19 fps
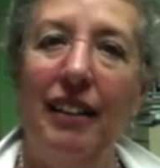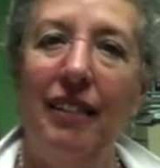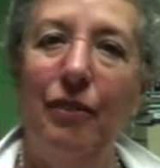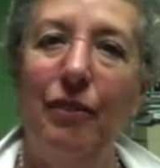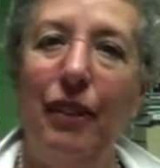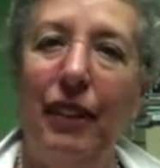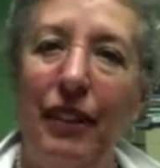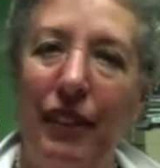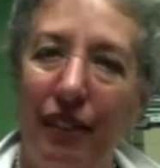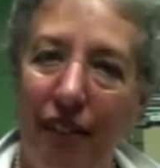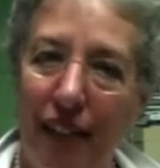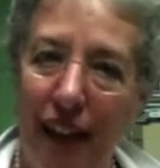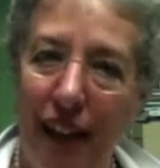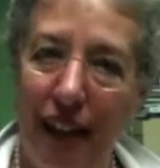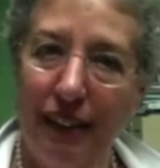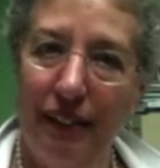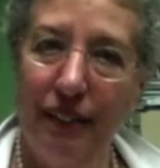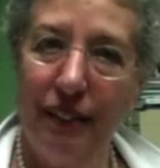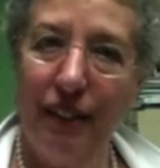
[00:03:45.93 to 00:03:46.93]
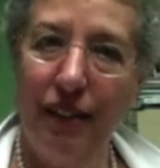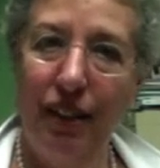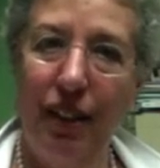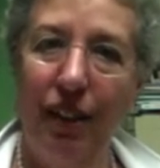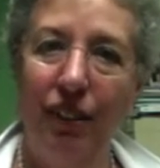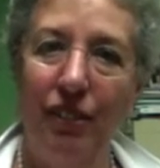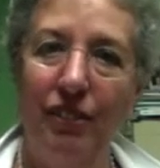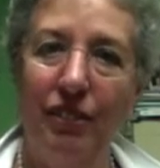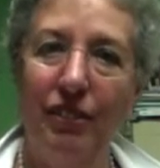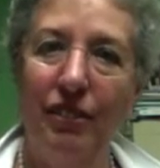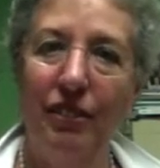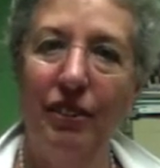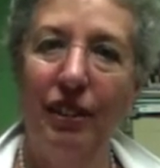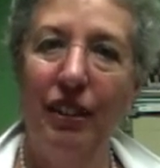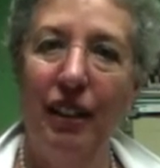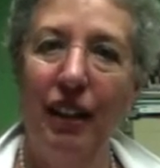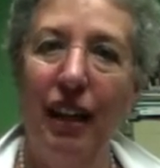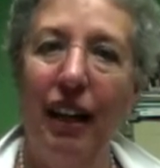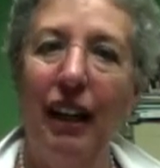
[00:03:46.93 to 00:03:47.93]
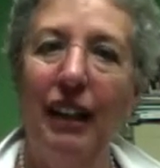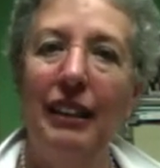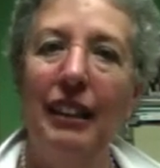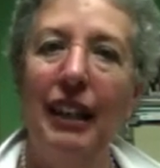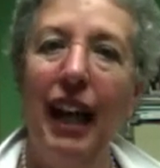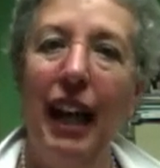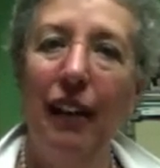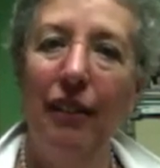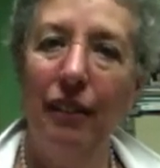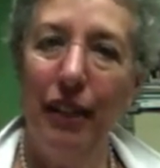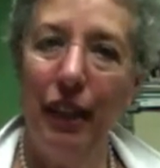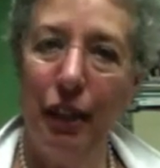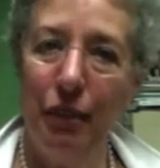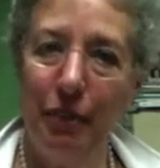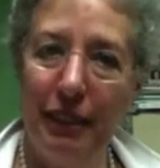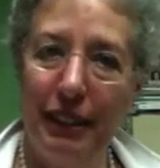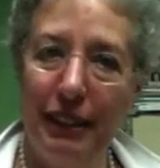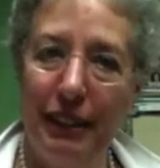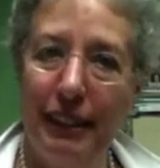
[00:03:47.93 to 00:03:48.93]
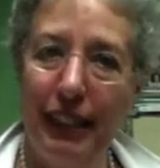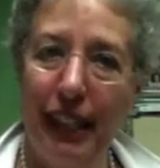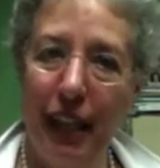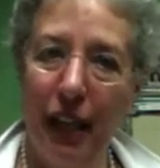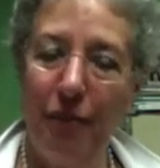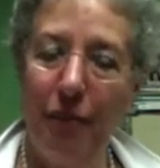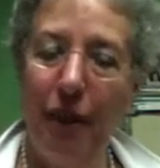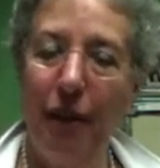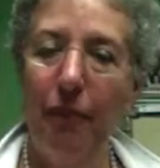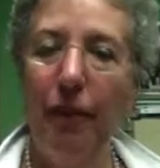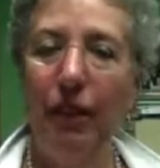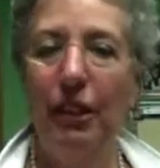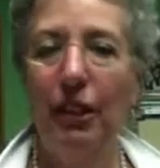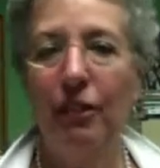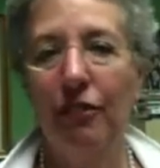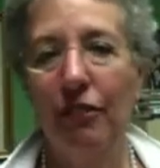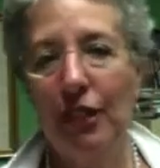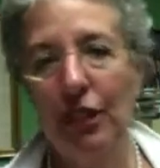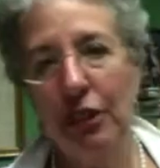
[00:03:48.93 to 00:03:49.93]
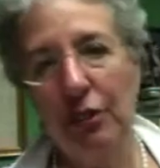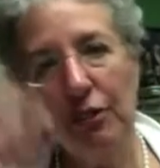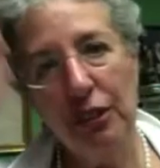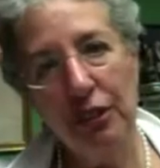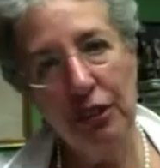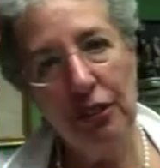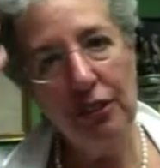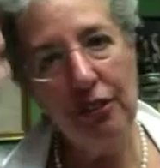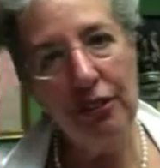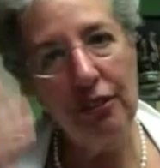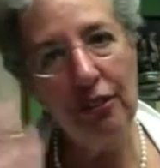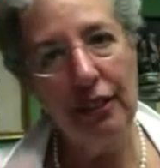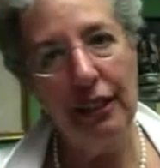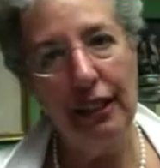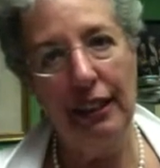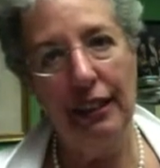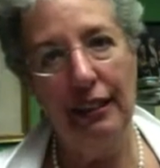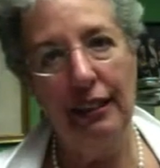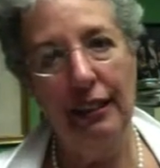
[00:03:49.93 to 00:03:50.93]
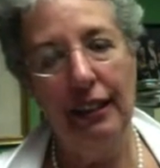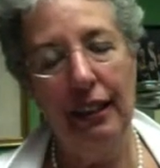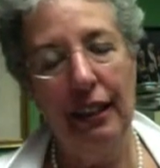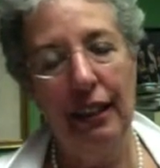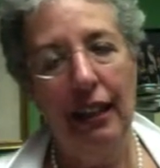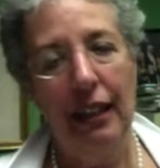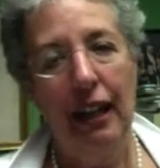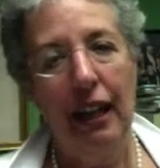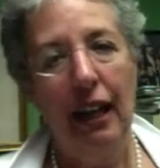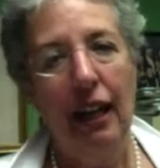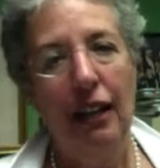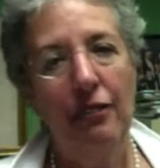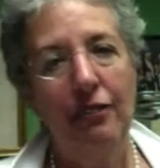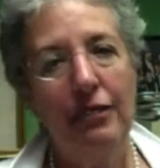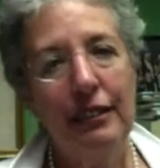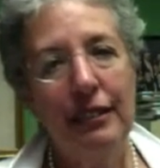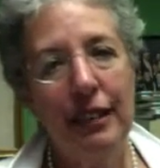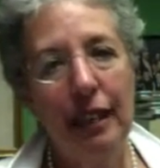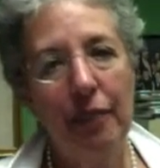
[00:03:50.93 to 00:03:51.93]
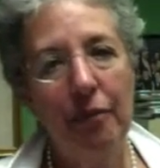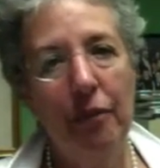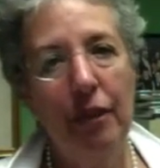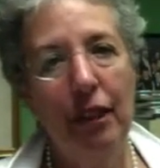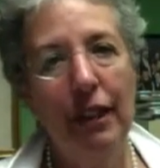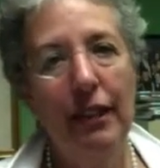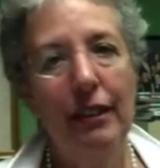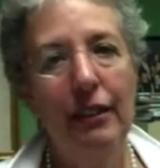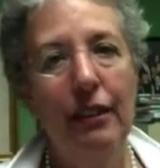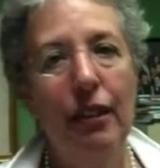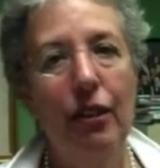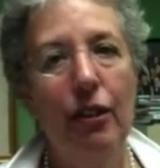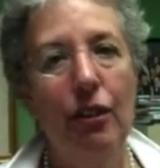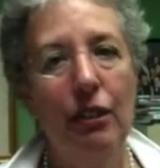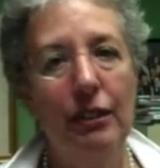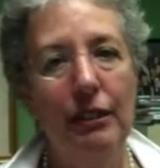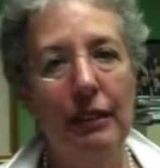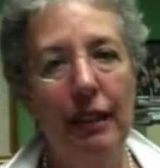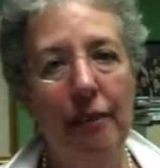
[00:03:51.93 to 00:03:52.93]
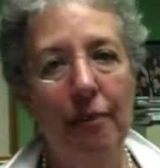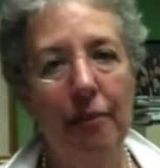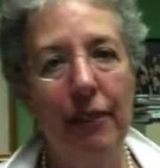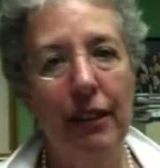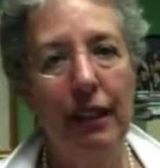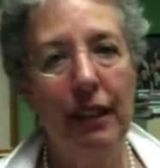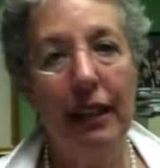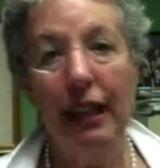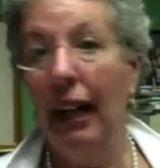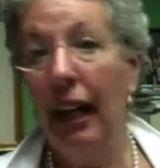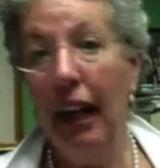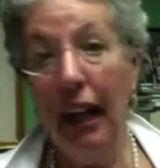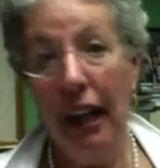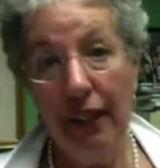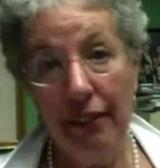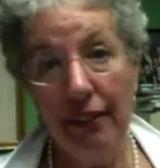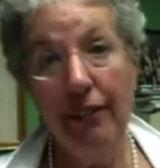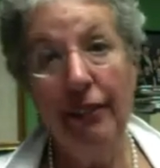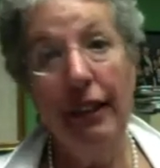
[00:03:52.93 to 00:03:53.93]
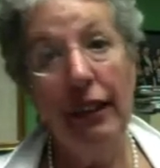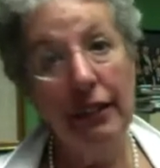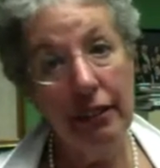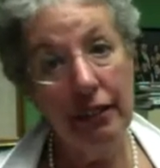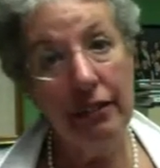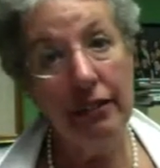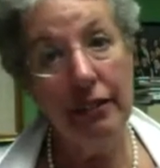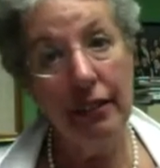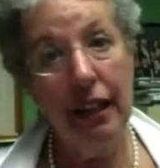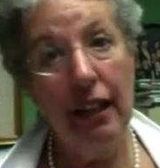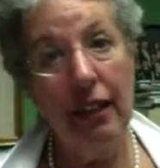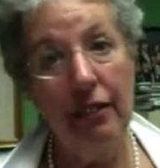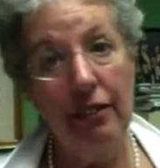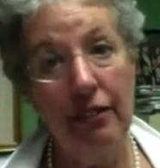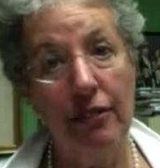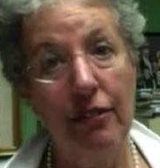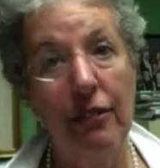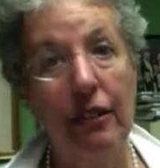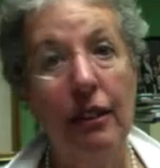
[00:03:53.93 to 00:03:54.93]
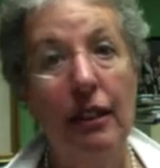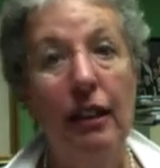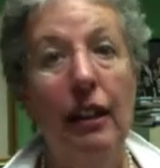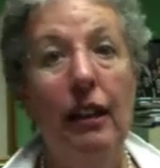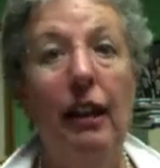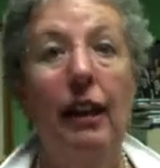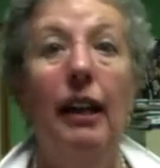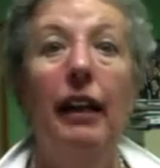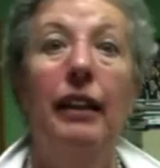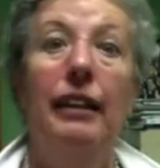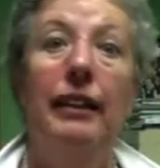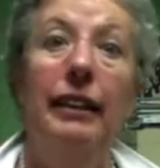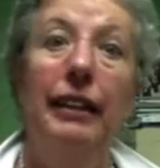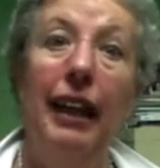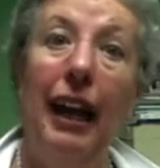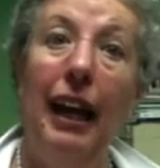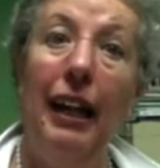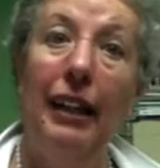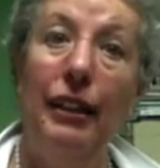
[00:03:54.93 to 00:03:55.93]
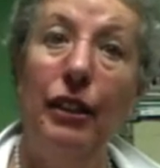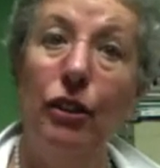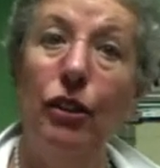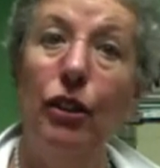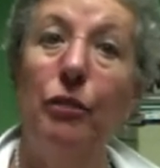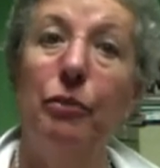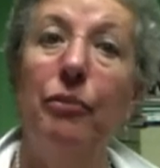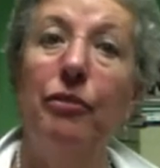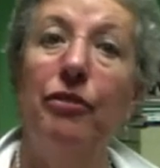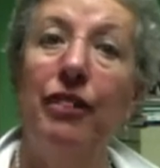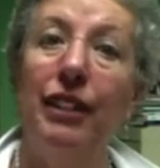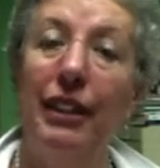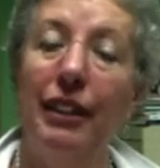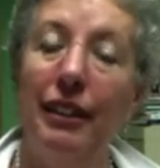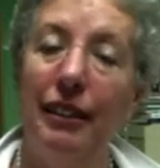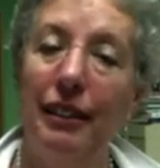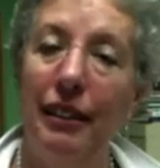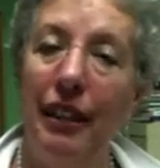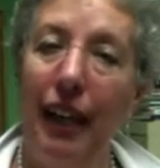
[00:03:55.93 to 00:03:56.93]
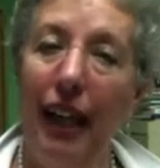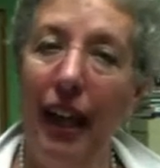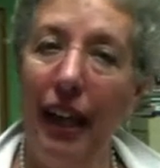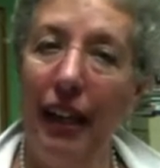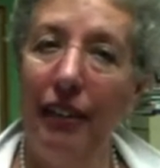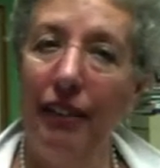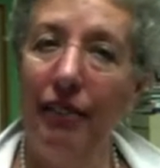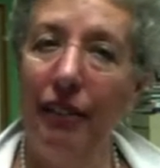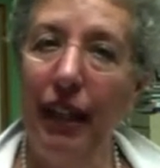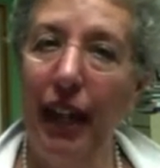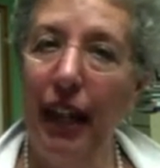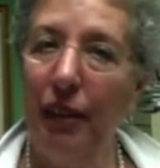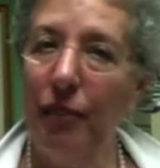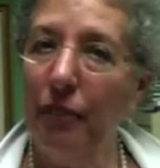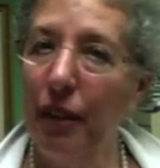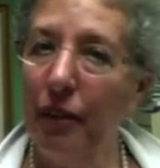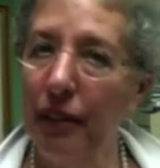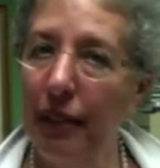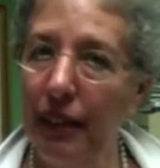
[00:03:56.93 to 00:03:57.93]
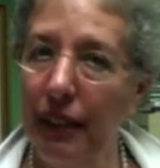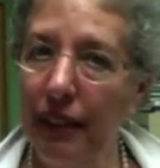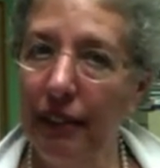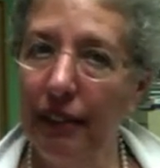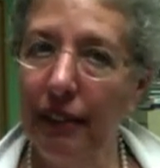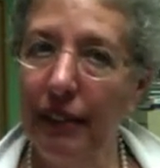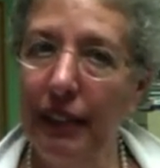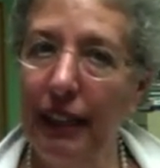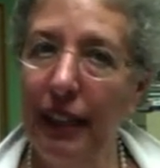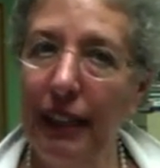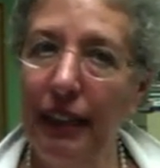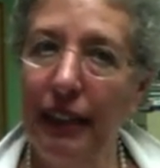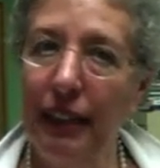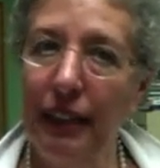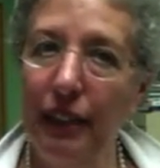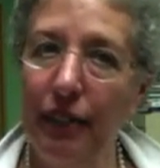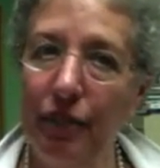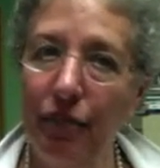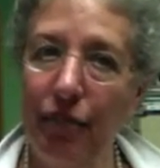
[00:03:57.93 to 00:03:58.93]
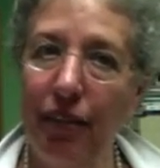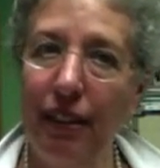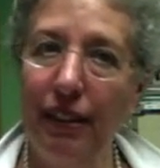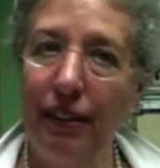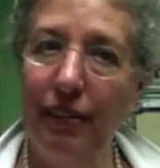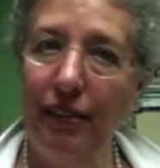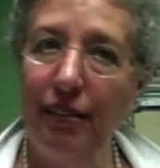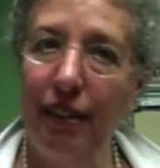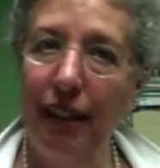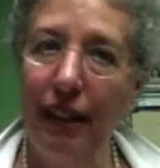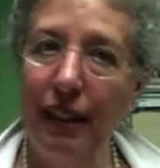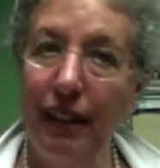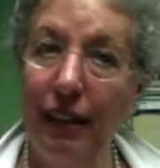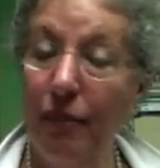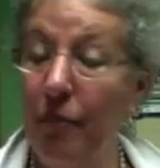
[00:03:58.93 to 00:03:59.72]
with your eyes closed, allow an image to come up on your visual screen of someone or something other than yourself that you could feel angry at, maybe irritated, frustrated,